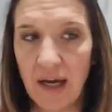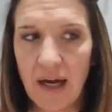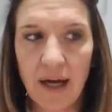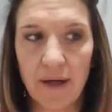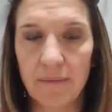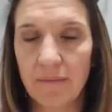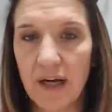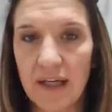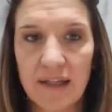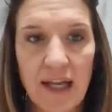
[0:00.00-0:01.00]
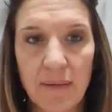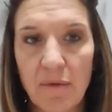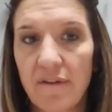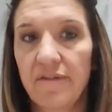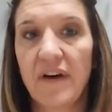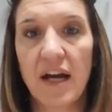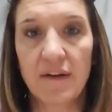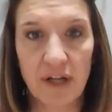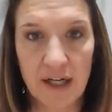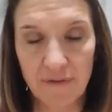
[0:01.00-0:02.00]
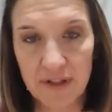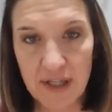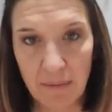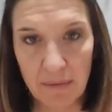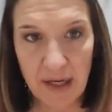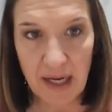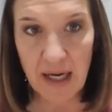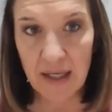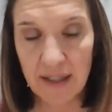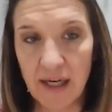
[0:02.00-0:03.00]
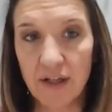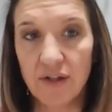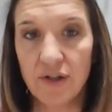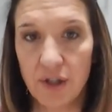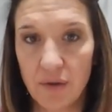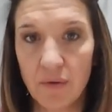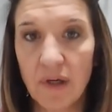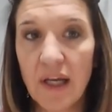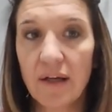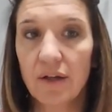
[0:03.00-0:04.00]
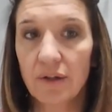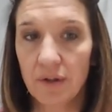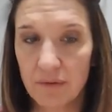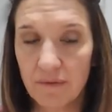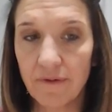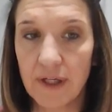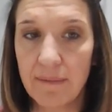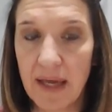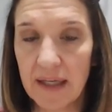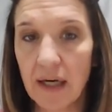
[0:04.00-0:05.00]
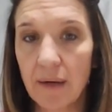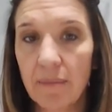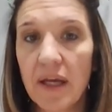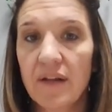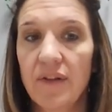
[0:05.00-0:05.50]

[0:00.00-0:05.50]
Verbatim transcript: Um, I could name off five right off the top of my head that do gluten free makeup,